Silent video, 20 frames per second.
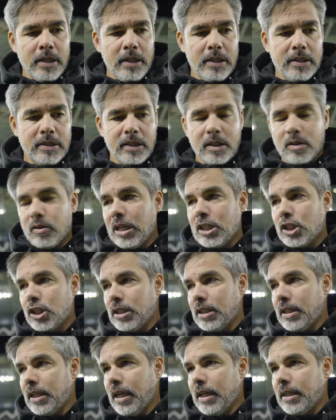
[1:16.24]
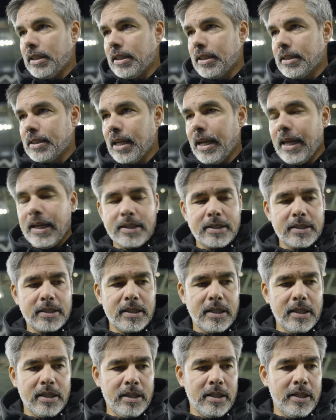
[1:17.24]
His aggression and his
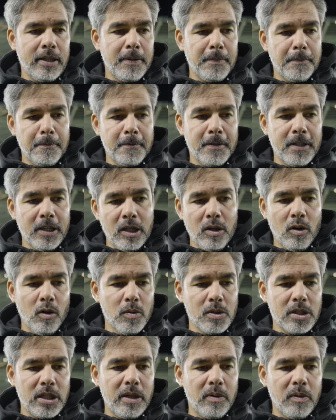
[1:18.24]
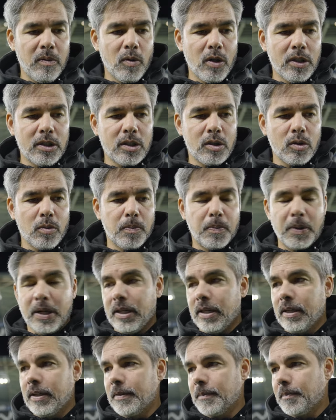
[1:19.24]
legs, and obviously we wanted to
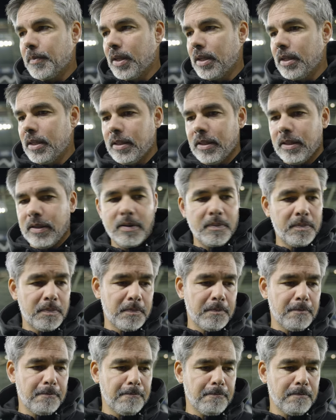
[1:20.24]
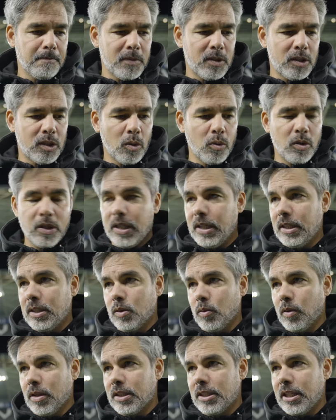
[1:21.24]
bring Tony
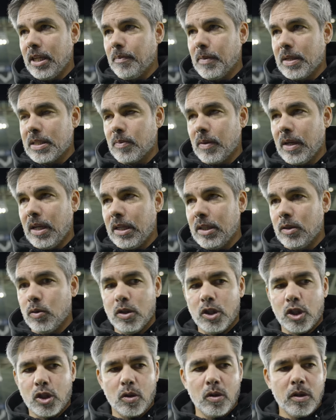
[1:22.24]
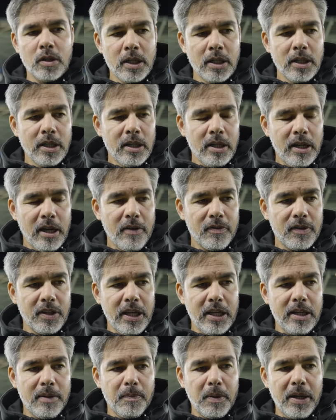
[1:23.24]
into the team as well in Ujo,
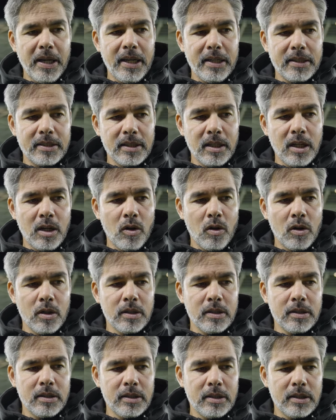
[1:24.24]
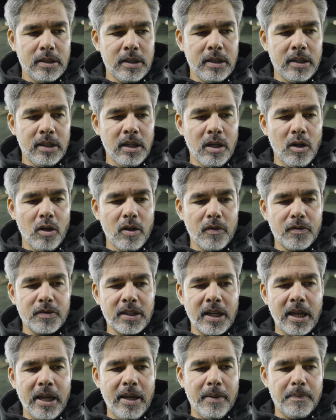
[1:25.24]
after Adam played a lot
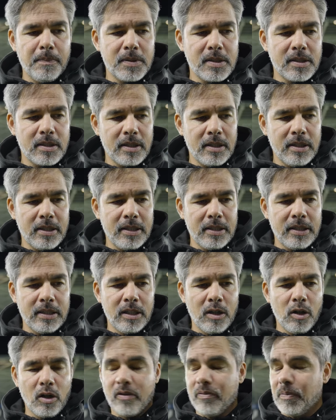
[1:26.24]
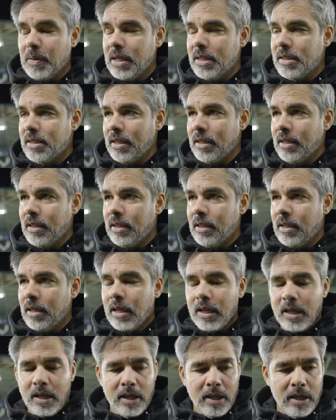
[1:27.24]
of minutes in
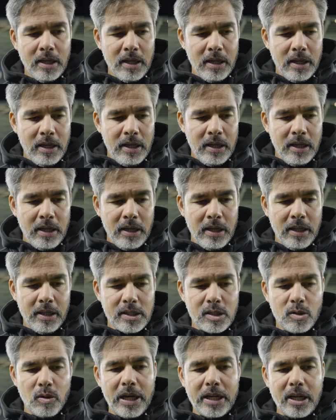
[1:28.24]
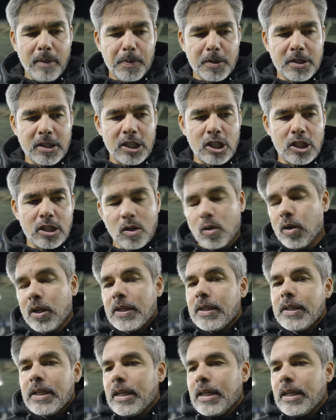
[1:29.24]
the striker position. So